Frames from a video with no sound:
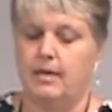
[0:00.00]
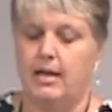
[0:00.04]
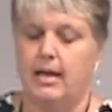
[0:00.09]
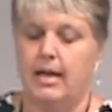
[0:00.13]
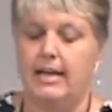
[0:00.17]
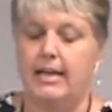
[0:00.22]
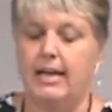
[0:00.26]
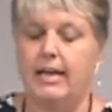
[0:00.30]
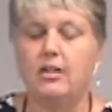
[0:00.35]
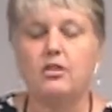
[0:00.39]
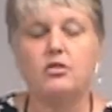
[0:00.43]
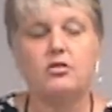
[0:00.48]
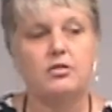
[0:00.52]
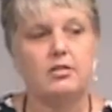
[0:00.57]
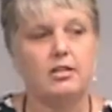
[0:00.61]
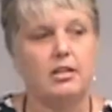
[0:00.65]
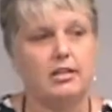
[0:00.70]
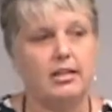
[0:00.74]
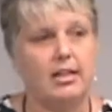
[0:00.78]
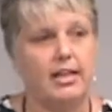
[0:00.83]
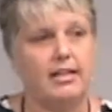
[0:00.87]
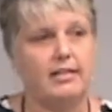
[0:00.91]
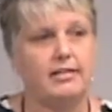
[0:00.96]
And here's the
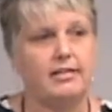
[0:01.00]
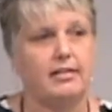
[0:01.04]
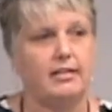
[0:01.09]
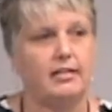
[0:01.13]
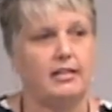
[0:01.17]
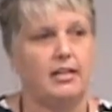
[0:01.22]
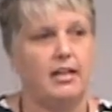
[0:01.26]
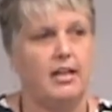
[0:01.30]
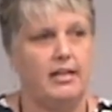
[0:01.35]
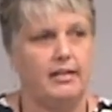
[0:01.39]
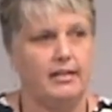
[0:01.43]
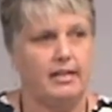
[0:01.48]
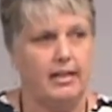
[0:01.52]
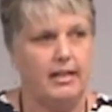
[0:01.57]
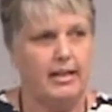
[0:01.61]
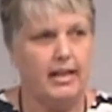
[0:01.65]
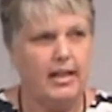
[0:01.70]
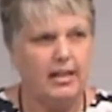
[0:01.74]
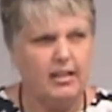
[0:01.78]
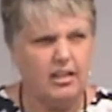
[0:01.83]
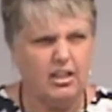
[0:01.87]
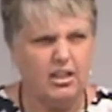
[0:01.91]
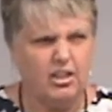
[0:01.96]
lesson that
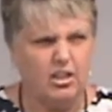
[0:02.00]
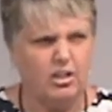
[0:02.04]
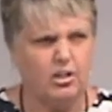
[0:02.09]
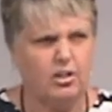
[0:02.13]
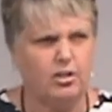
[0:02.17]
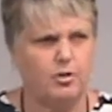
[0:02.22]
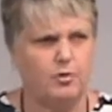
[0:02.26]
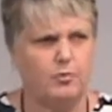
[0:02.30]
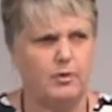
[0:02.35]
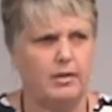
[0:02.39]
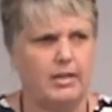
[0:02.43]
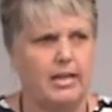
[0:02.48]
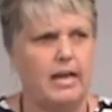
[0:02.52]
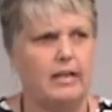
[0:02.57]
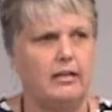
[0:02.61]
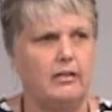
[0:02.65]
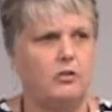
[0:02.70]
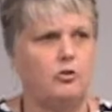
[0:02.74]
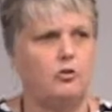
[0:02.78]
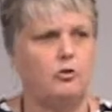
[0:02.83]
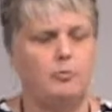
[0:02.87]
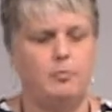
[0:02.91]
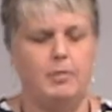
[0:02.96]
Ellen learned with that
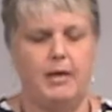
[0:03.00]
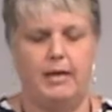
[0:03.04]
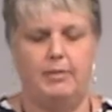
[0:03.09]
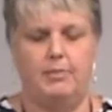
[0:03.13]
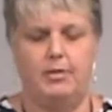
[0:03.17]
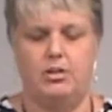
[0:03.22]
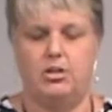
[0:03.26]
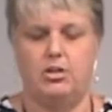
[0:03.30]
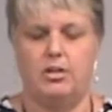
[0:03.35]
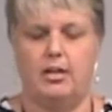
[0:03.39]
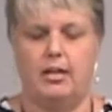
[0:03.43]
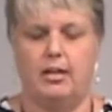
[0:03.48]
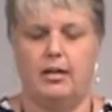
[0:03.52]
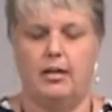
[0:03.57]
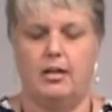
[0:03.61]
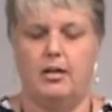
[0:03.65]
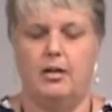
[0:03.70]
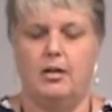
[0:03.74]
little baby chick.